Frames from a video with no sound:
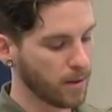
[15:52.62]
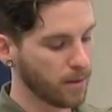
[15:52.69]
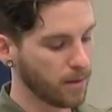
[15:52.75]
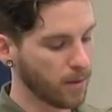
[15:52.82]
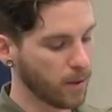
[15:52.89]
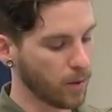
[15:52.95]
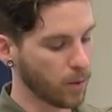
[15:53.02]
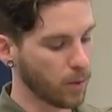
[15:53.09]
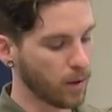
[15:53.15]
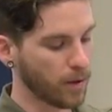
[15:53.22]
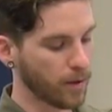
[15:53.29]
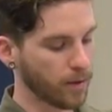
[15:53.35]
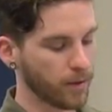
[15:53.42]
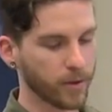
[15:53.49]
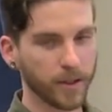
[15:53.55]
but
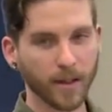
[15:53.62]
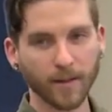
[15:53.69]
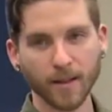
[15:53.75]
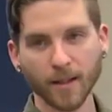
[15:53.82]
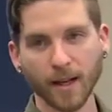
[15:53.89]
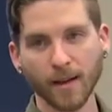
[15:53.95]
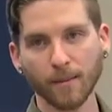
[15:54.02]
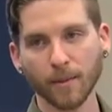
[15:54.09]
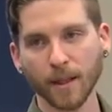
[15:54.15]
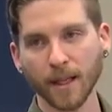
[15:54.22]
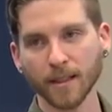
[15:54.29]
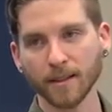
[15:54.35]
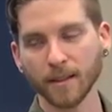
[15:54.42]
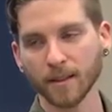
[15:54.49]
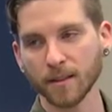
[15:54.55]
one through seven type
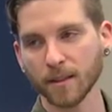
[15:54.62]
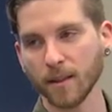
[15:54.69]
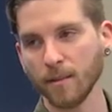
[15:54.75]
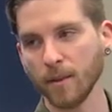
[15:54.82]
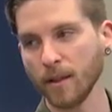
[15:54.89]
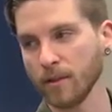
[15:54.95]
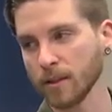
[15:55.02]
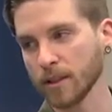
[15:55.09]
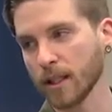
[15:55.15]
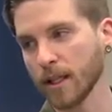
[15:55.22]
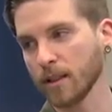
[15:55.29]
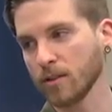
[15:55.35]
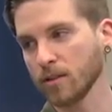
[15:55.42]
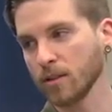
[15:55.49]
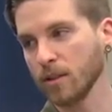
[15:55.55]
plastics can be
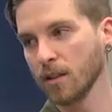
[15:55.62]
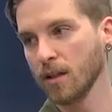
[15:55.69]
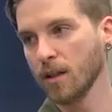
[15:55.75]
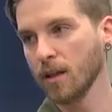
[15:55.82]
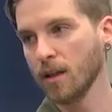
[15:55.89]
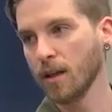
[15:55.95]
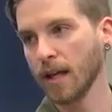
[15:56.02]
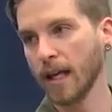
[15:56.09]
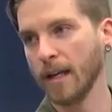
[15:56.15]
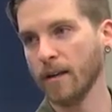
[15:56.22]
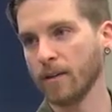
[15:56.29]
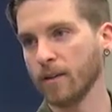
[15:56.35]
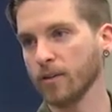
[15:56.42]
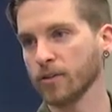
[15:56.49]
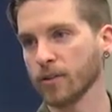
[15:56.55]
recycled.
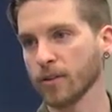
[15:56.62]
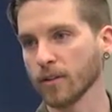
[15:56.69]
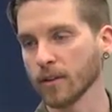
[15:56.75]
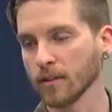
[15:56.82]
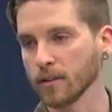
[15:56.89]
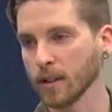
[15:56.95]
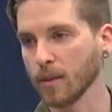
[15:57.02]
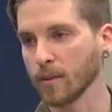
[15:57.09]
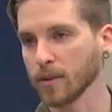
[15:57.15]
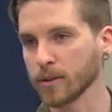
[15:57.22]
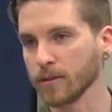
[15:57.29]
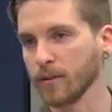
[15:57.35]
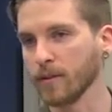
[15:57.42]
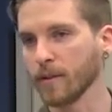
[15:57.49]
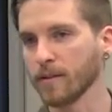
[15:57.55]
And those are the little
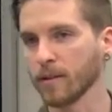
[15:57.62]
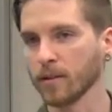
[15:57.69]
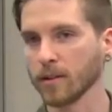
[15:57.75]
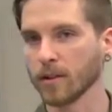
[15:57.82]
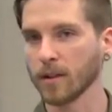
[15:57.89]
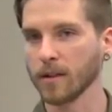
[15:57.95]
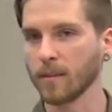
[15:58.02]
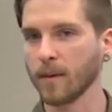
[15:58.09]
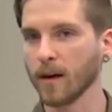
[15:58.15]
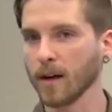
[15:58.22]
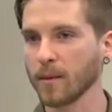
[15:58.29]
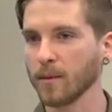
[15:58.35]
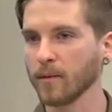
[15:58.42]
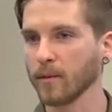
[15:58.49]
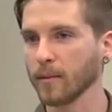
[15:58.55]
numbers if you've ever looked on the
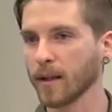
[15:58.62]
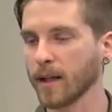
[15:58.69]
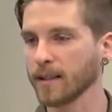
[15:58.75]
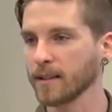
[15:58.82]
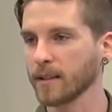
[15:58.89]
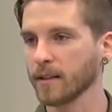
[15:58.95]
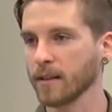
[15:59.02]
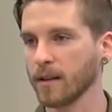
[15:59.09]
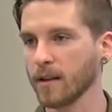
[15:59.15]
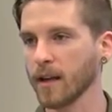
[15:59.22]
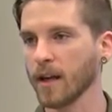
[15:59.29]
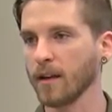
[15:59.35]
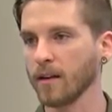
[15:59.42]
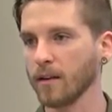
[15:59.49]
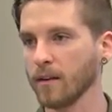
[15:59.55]
bottom of a plastic
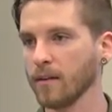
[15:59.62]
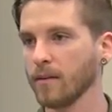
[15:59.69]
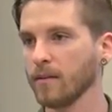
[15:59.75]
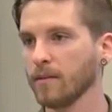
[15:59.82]
container.